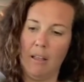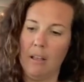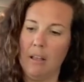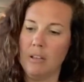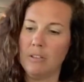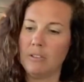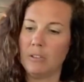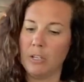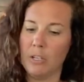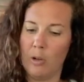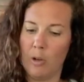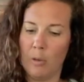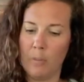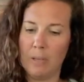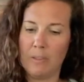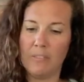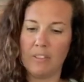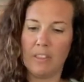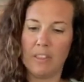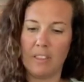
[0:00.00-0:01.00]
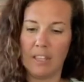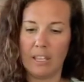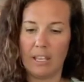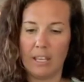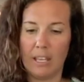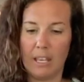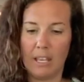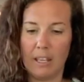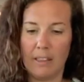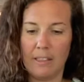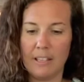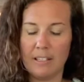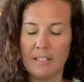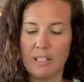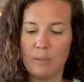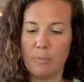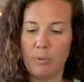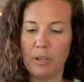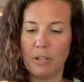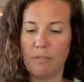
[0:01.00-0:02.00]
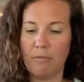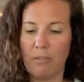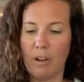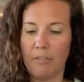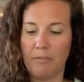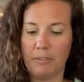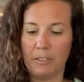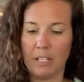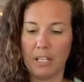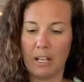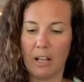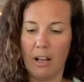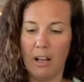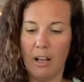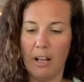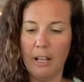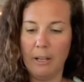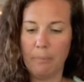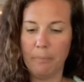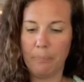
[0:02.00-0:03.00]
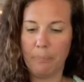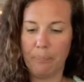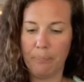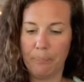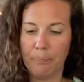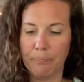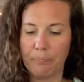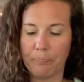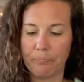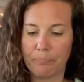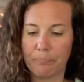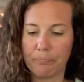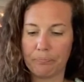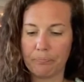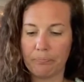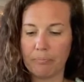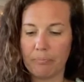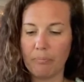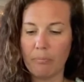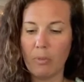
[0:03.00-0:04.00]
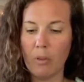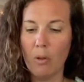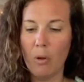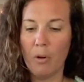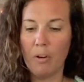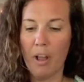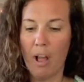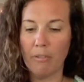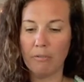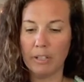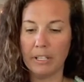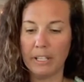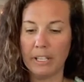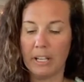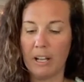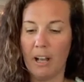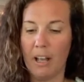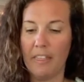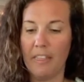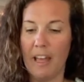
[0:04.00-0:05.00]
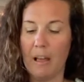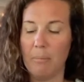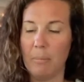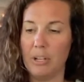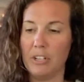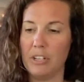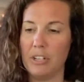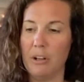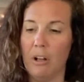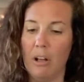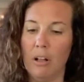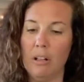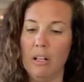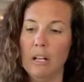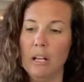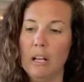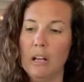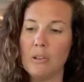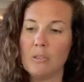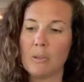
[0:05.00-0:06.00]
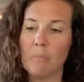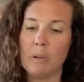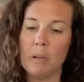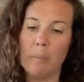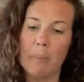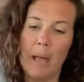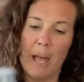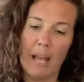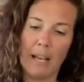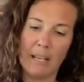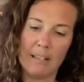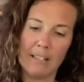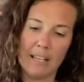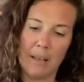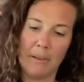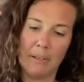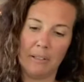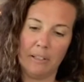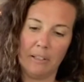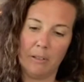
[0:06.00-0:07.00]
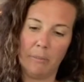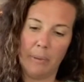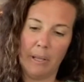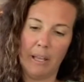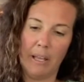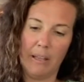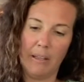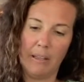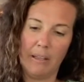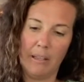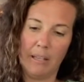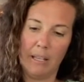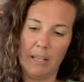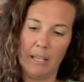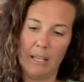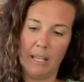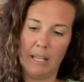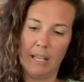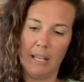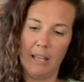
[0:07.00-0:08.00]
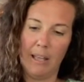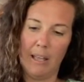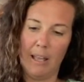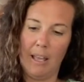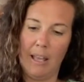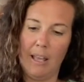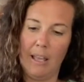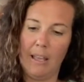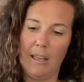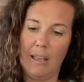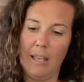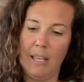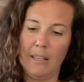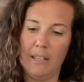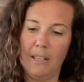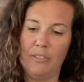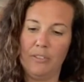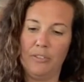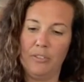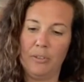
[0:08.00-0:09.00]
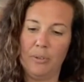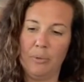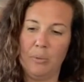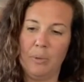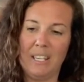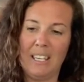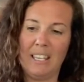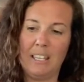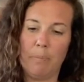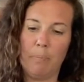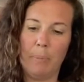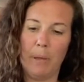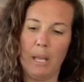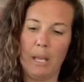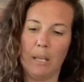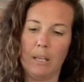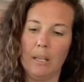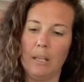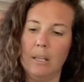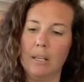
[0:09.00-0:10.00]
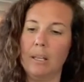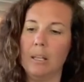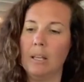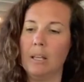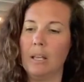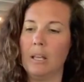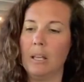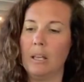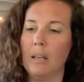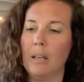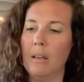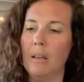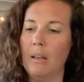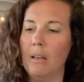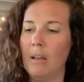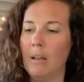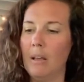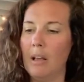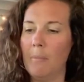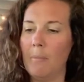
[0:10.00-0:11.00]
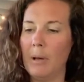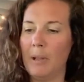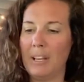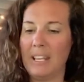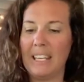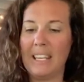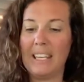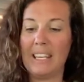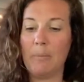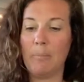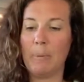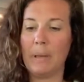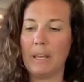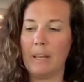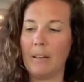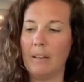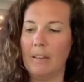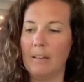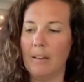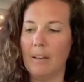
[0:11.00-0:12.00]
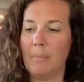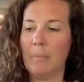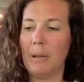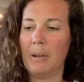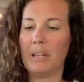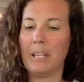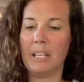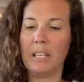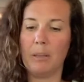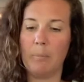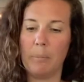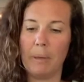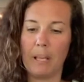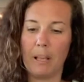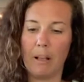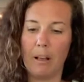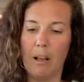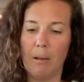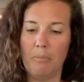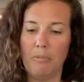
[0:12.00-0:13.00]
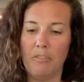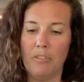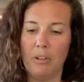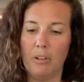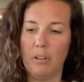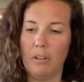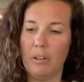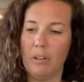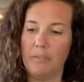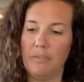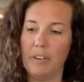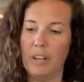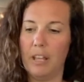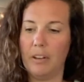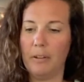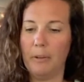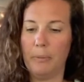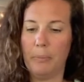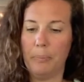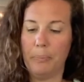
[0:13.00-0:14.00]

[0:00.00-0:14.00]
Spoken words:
So I'm even thinking this is pretty roughly cut, or not really cut that much at all. So I'm going to pack it down a little bit, and let's do heaping. About a heaping cupful of nettle.